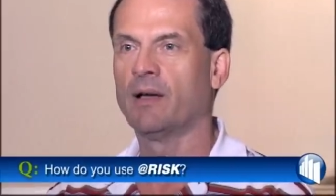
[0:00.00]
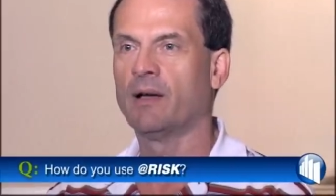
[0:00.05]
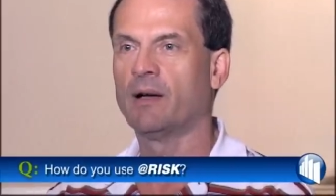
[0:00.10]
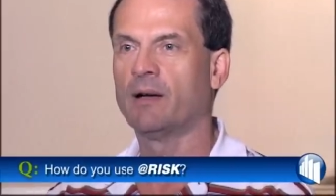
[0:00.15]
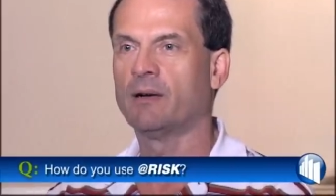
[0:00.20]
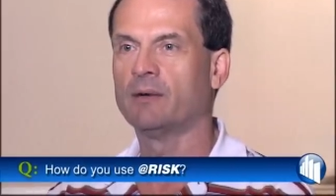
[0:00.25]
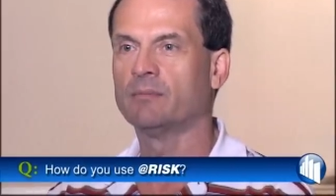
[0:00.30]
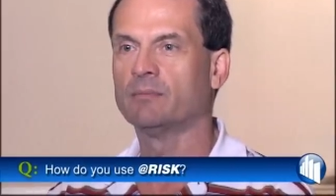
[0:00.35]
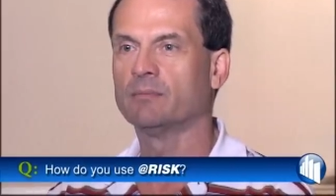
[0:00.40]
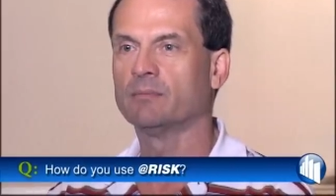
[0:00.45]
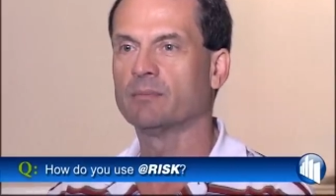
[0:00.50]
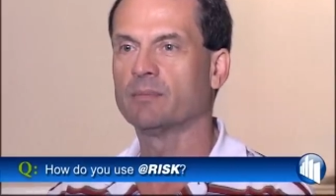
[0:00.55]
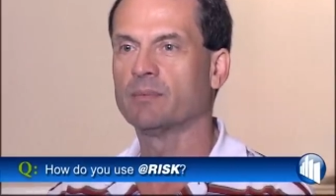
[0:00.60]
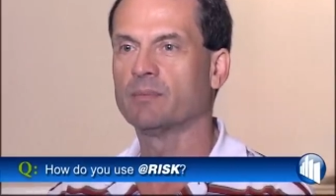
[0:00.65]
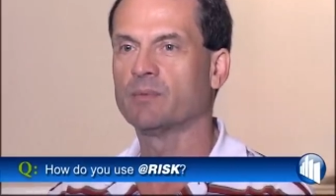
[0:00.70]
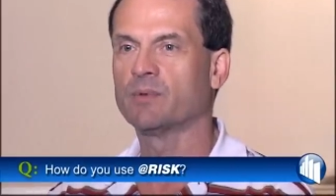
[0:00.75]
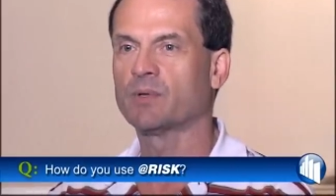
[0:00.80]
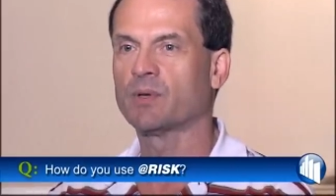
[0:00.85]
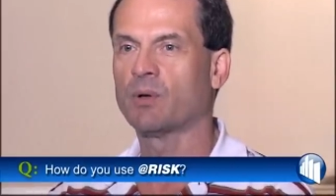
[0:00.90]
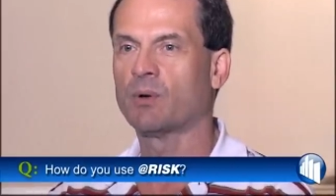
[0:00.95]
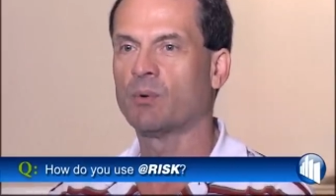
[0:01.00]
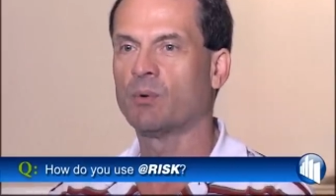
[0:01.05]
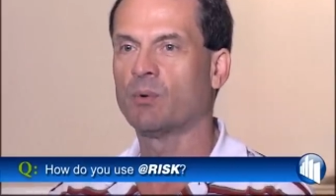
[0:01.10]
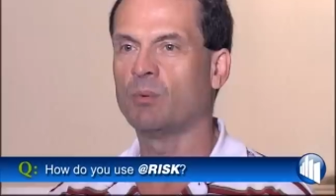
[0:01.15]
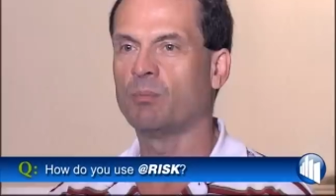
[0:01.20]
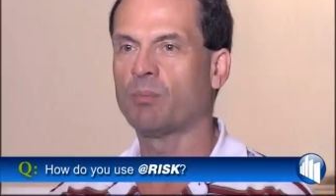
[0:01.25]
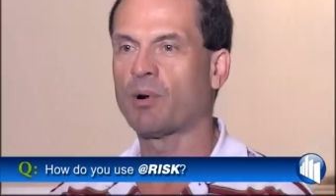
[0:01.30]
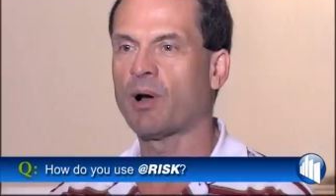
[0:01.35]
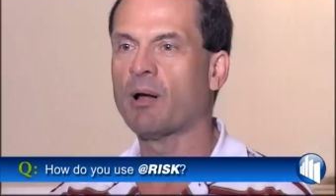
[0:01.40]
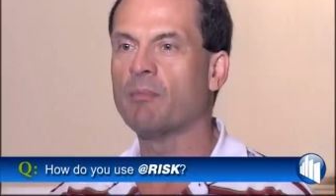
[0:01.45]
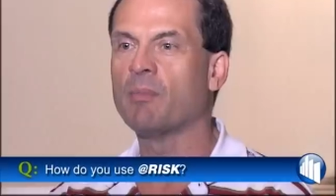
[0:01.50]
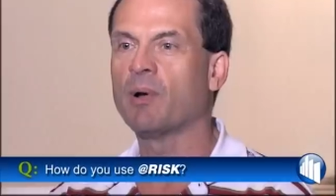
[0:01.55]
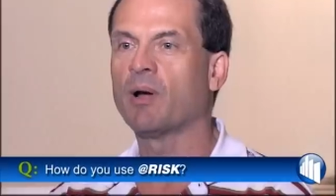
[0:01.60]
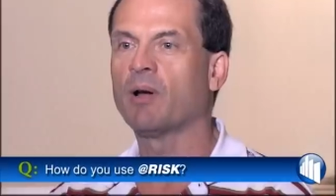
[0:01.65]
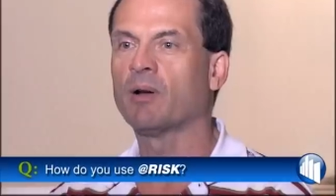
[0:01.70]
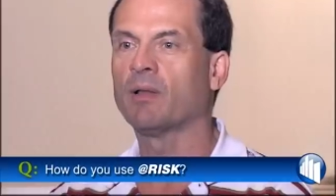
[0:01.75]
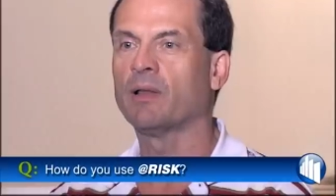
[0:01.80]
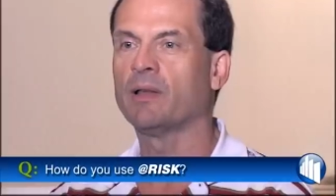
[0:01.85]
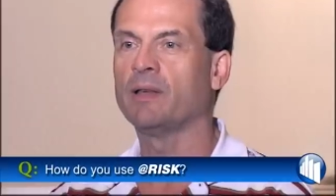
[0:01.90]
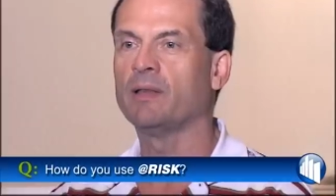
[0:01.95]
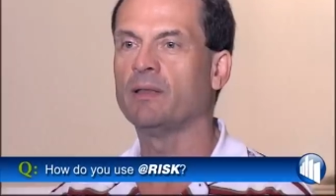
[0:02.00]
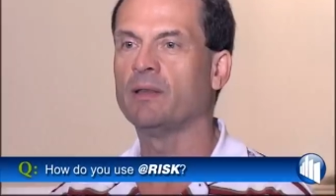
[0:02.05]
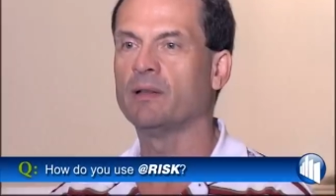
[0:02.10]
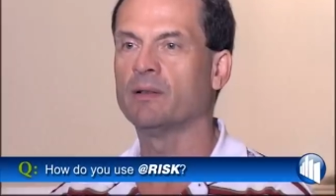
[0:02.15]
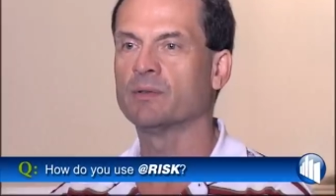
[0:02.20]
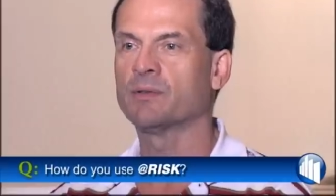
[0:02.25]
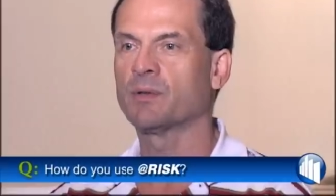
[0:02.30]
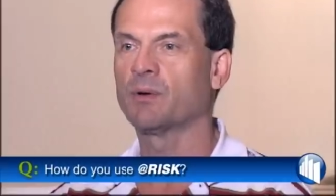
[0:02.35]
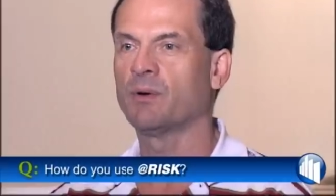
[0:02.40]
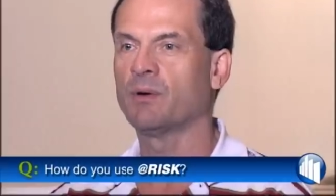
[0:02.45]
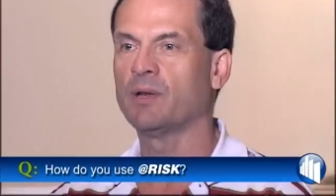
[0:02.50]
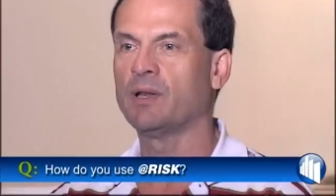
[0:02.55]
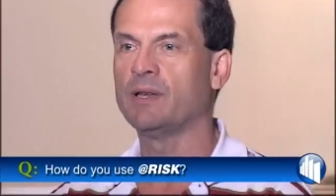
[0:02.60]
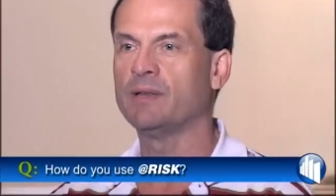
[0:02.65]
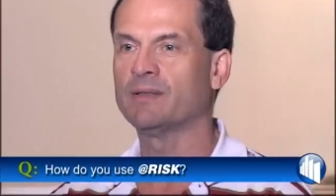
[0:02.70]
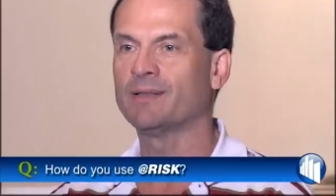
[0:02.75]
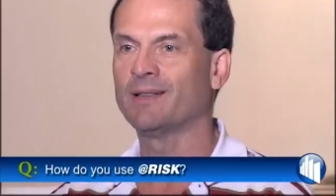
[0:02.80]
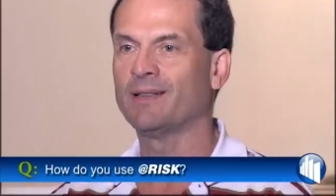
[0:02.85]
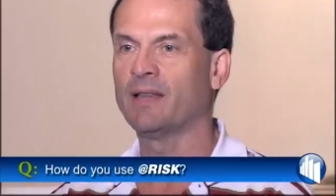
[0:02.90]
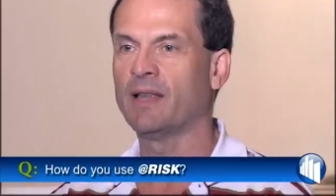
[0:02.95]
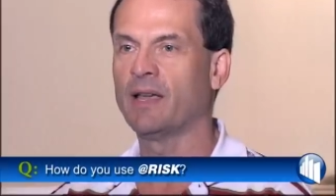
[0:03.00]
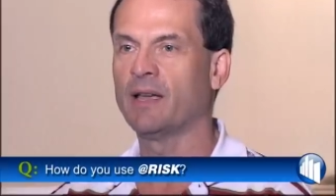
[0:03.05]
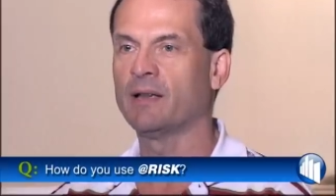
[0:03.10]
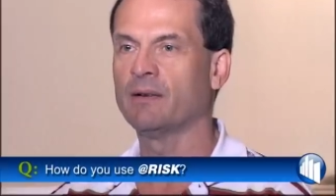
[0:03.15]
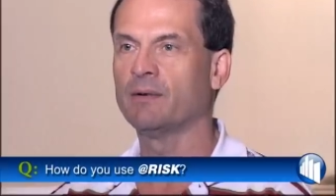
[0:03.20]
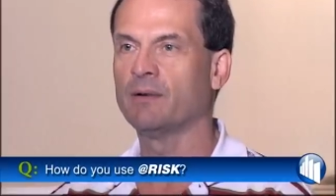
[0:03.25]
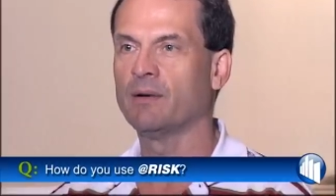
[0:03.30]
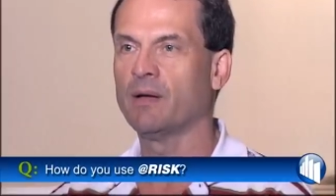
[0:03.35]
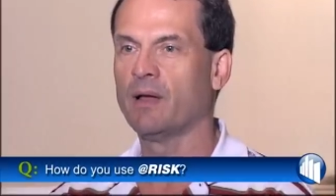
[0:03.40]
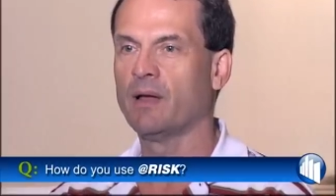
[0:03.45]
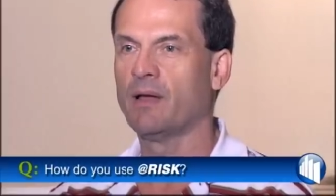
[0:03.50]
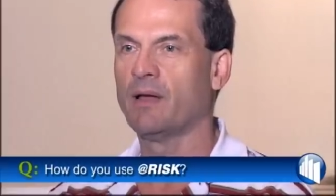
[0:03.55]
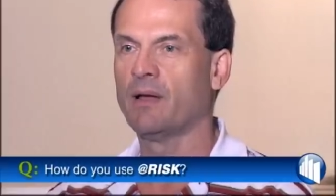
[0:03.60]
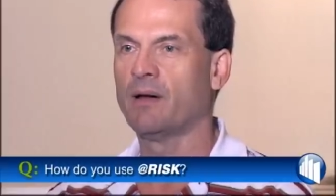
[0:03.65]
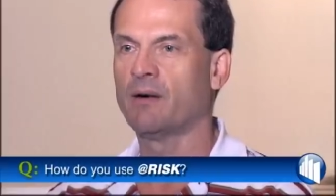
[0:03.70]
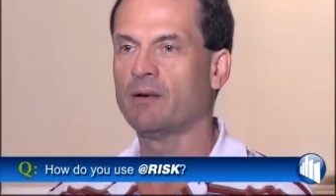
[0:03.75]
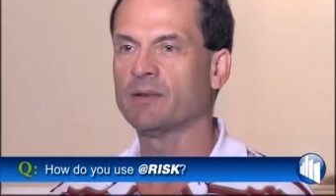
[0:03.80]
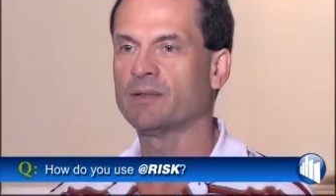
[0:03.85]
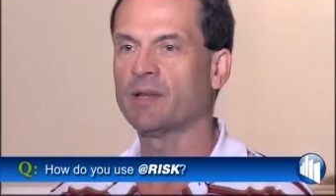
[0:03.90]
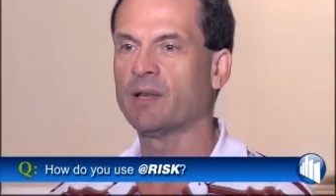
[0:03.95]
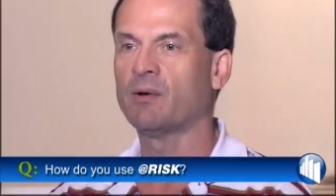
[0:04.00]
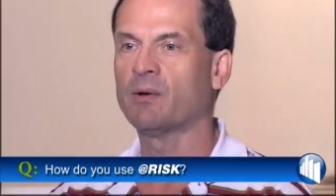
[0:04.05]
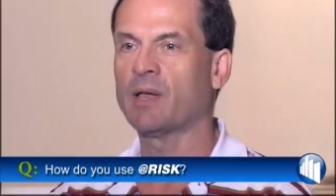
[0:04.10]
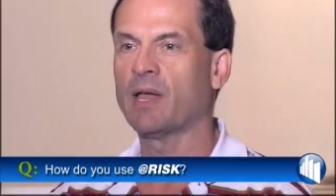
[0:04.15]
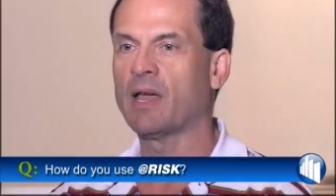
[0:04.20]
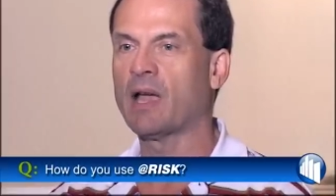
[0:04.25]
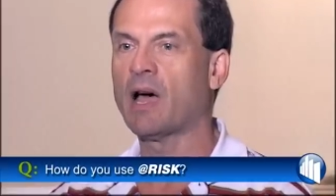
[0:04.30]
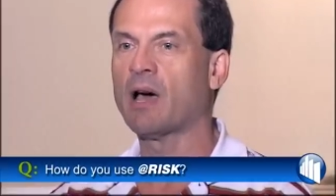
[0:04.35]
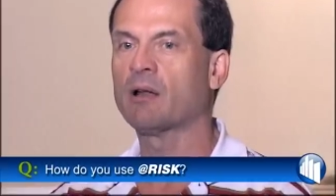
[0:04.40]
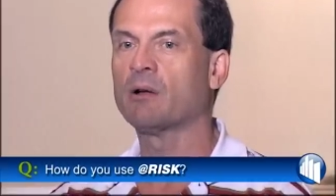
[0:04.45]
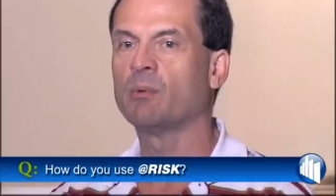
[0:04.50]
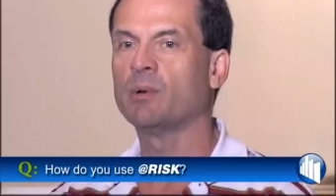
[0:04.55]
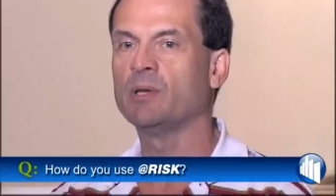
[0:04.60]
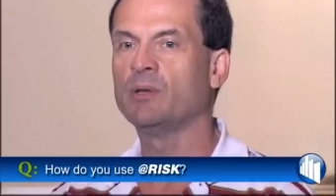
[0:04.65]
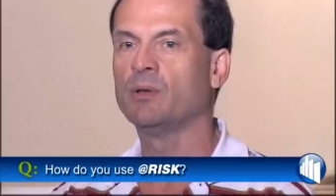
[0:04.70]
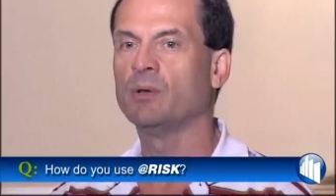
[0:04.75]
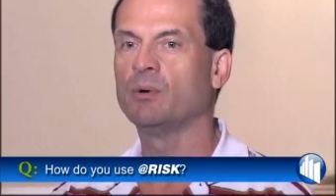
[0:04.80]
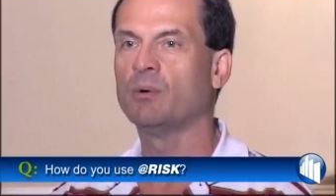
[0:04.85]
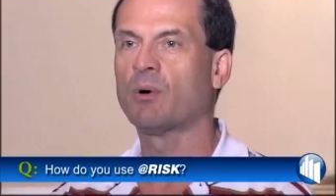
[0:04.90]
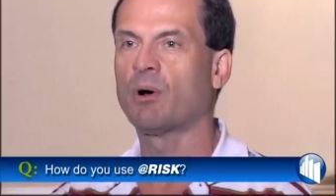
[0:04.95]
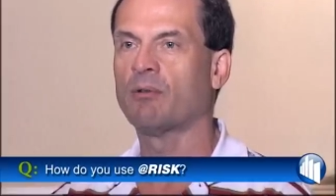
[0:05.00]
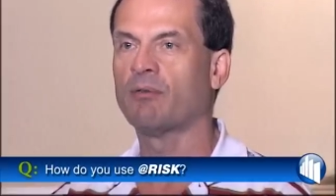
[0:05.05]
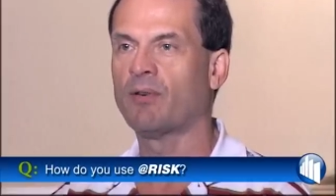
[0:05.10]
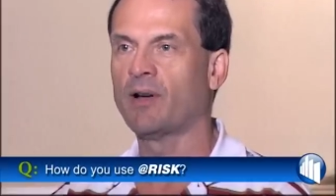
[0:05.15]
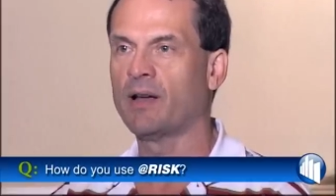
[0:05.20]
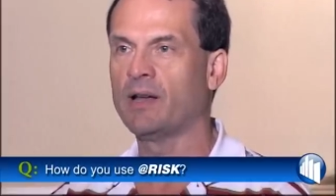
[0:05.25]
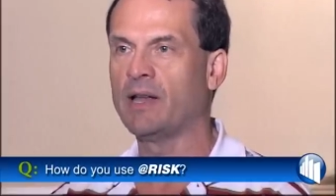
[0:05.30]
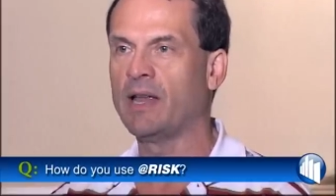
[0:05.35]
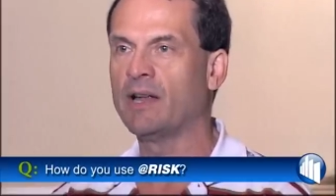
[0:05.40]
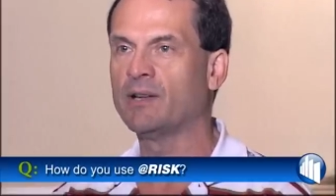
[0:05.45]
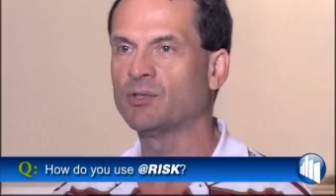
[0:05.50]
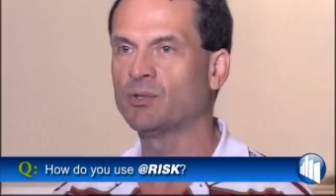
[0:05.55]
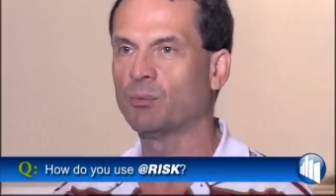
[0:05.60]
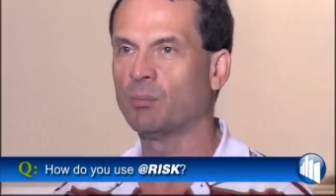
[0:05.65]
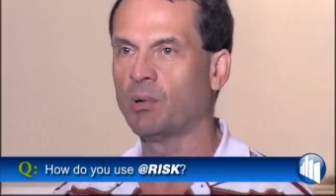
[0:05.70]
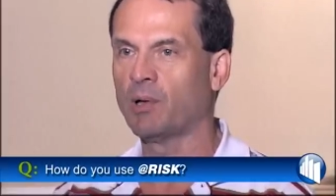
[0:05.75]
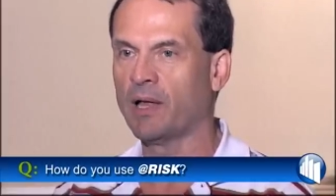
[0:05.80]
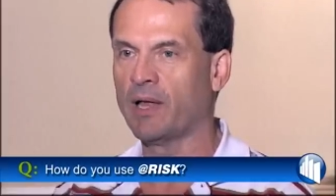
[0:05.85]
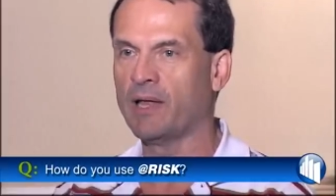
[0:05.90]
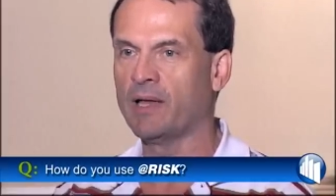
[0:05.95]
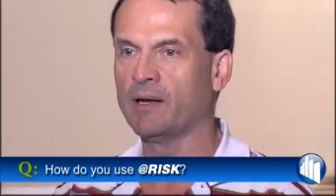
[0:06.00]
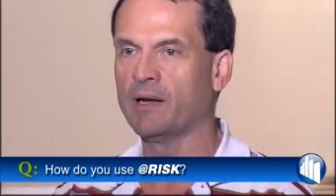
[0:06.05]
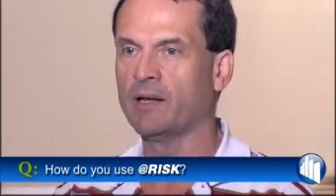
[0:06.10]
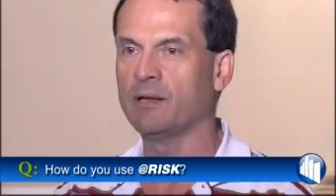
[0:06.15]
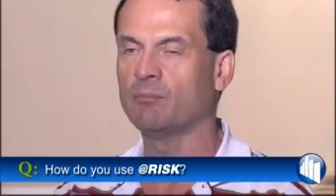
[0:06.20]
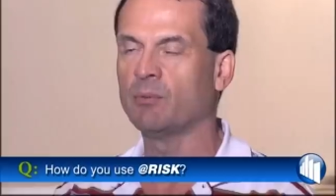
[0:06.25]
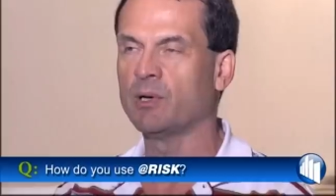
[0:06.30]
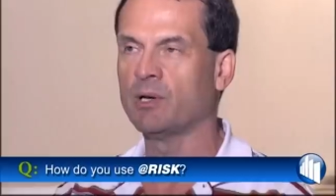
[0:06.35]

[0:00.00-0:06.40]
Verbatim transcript: Um, so primarily the uncertainties in that or say, okay, how do we do our financial planning?